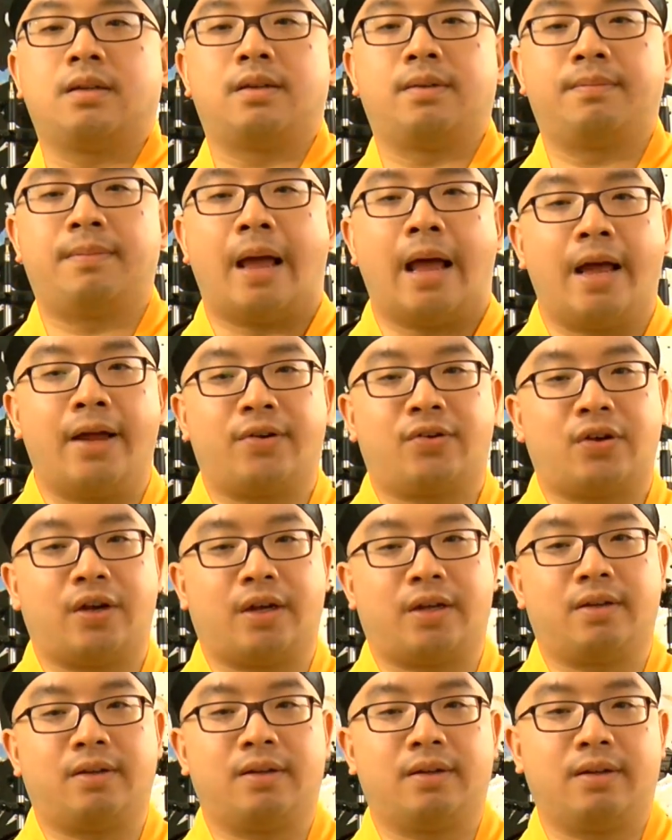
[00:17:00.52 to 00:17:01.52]

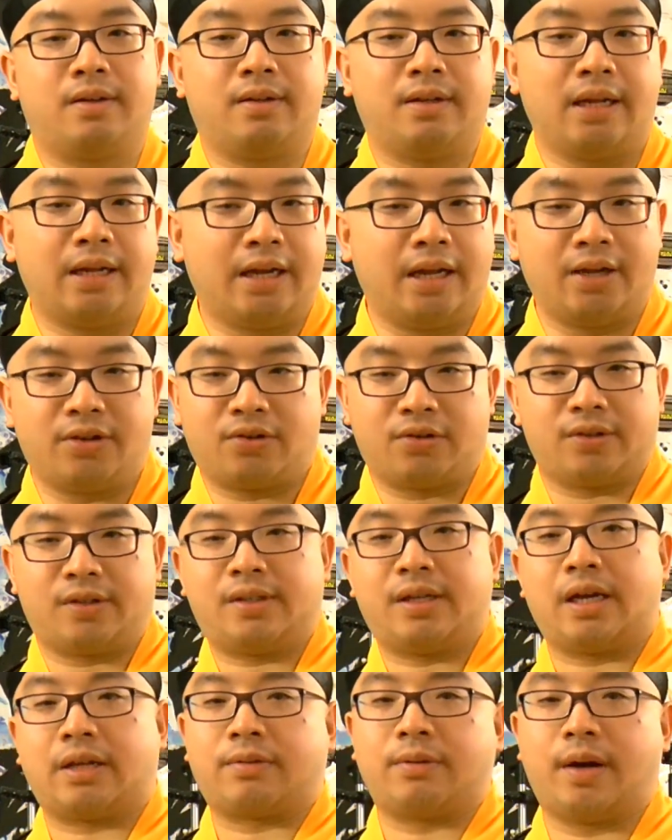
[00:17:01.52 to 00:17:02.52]
magic, lineage, or
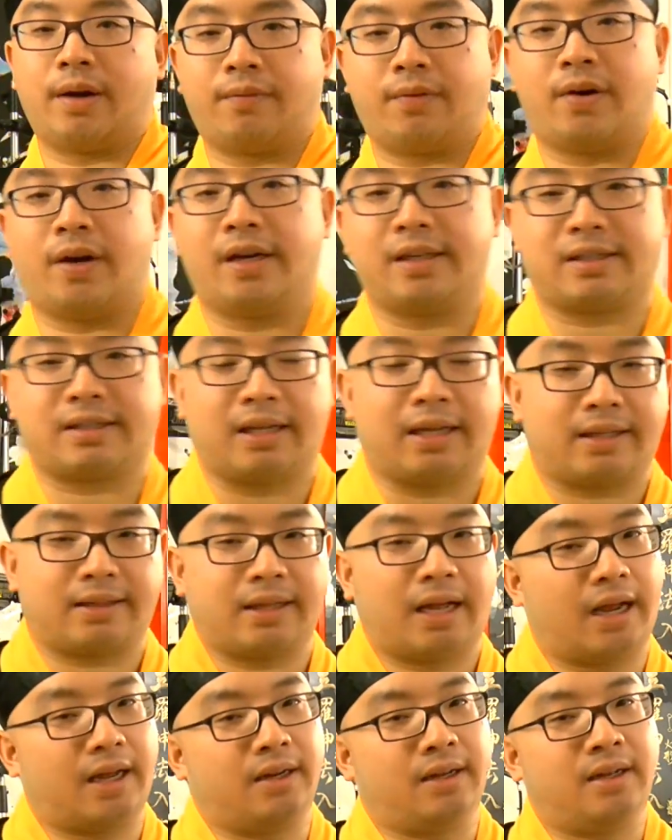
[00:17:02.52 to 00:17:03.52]
sect, whatever, is like
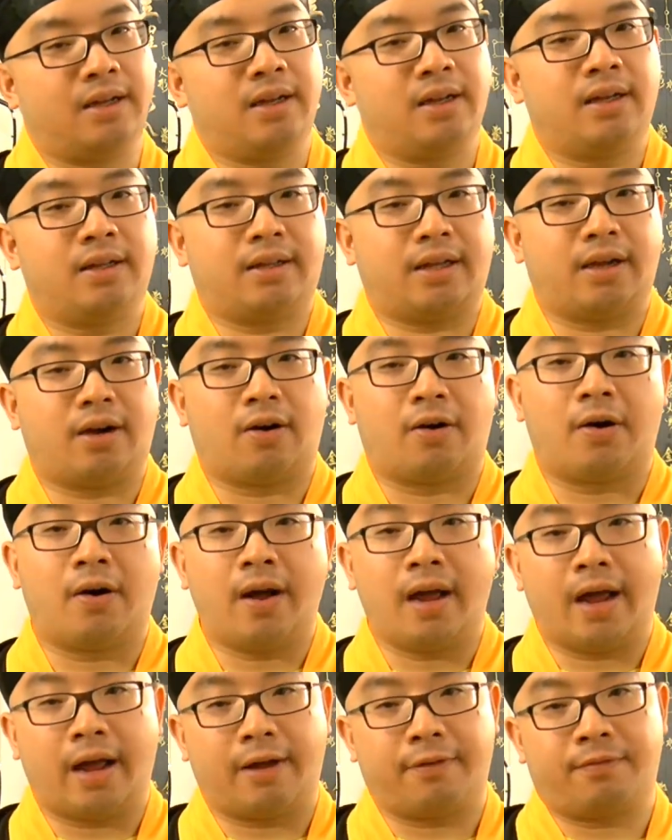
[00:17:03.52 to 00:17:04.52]
that. They all
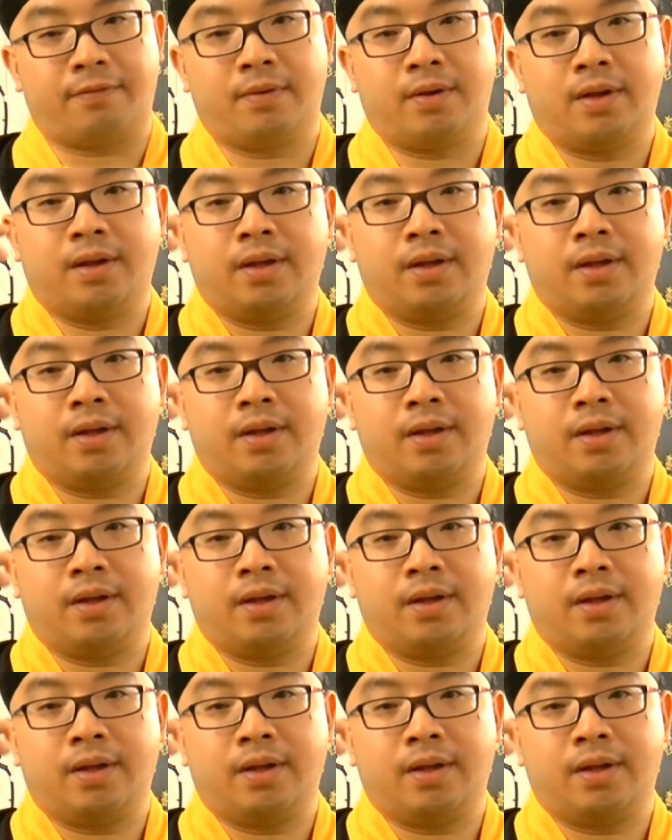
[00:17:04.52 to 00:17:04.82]
have